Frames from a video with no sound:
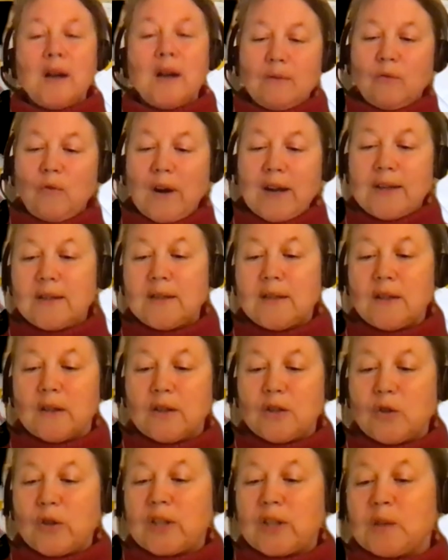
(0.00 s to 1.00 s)
of raided our
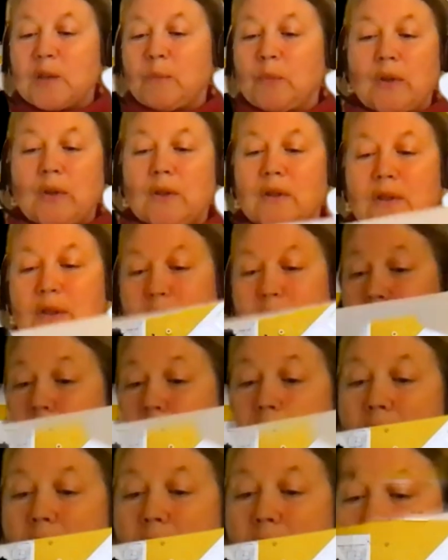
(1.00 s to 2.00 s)
address books, and
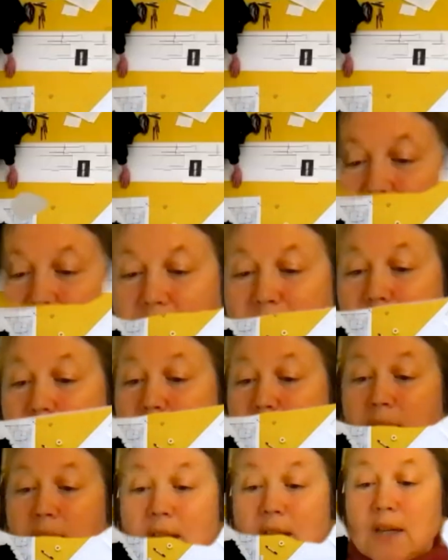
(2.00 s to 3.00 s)
there was a
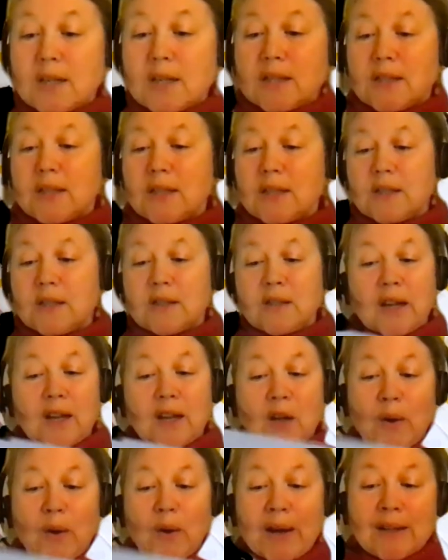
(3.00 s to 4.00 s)
writer, an artist, a
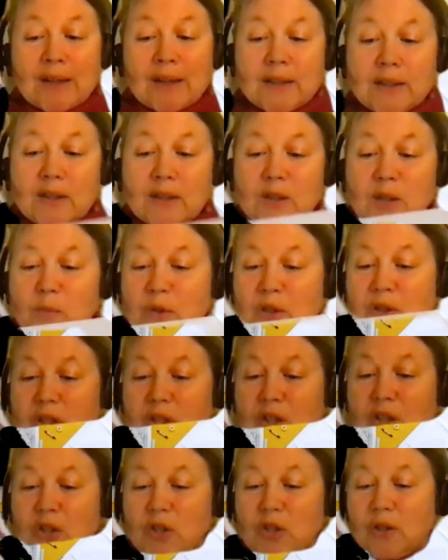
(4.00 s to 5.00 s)
psychoanalyst, a
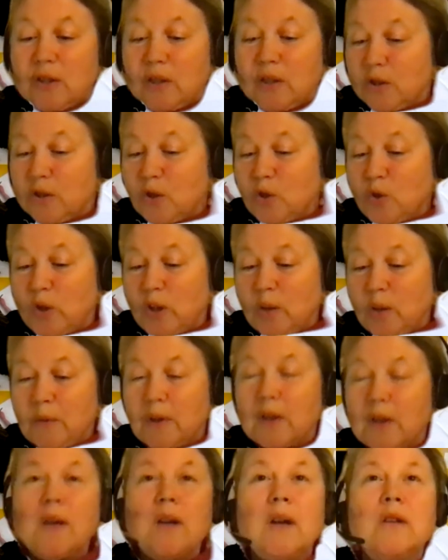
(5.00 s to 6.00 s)
musician, an
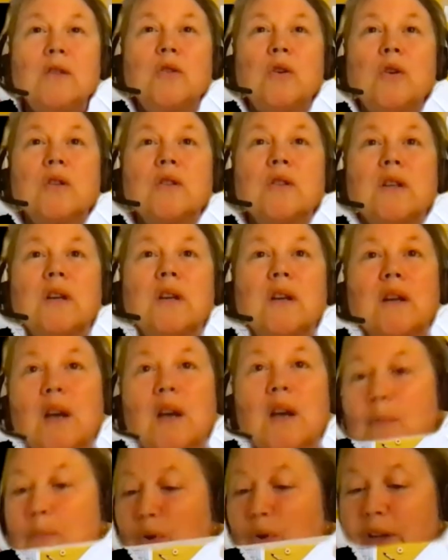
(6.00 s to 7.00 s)
astronomer, a doctor,
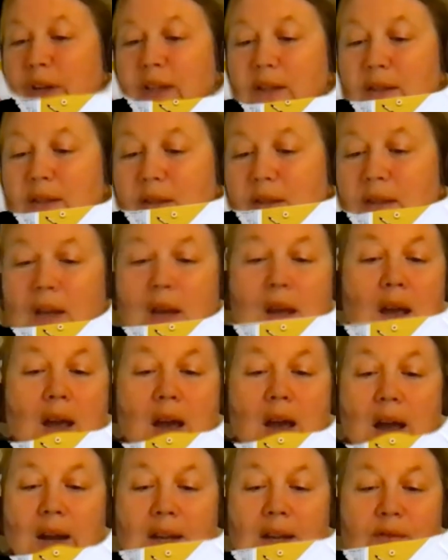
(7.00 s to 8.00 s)
a priest,
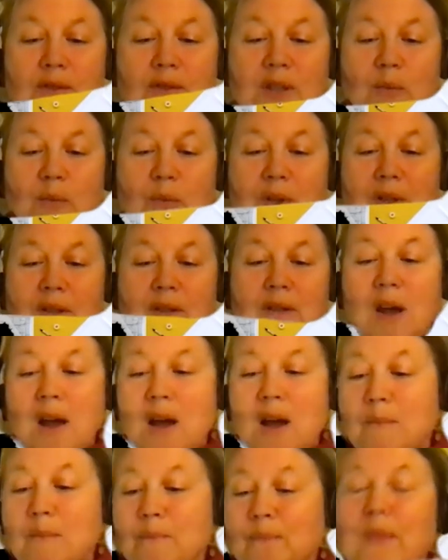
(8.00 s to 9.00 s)
and even
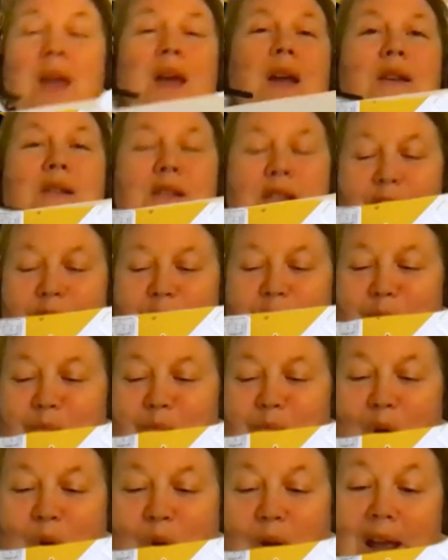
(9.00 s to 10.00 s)
someone studying
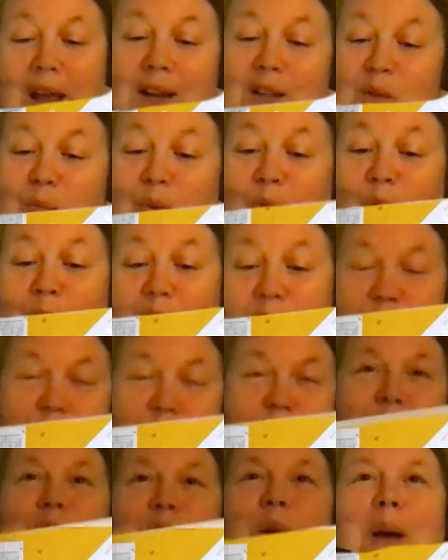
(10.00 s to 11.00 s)
polar
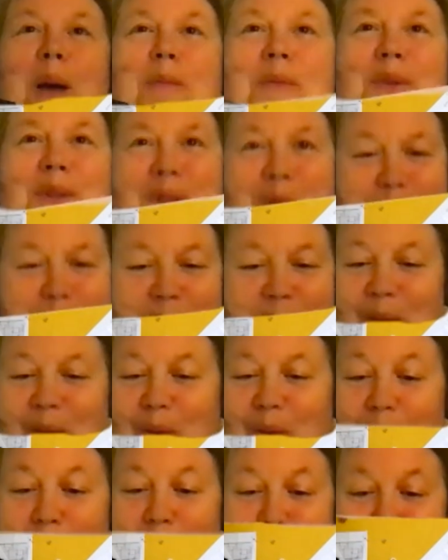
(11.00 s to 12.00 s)
exploration who happens to be in the
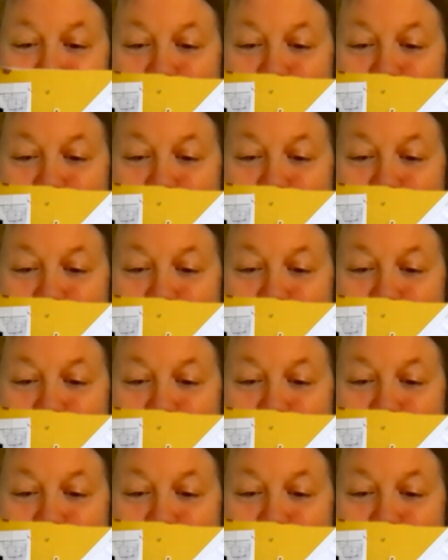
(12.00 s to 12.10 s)
room.